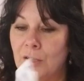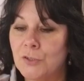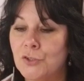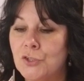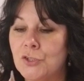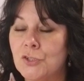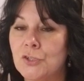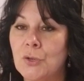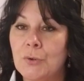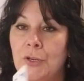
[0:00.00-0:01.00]

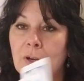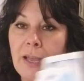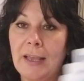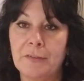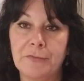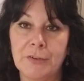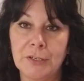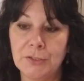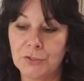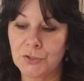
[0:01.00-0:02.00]
So your
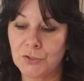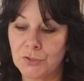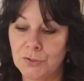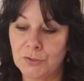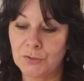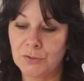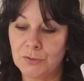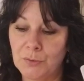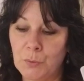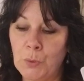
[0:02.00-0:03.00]
efforts
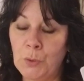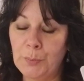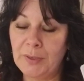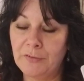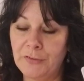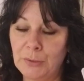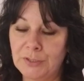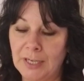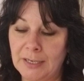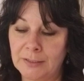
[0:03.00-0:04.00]
won't be
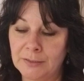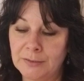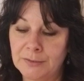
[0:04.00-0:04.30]
futile.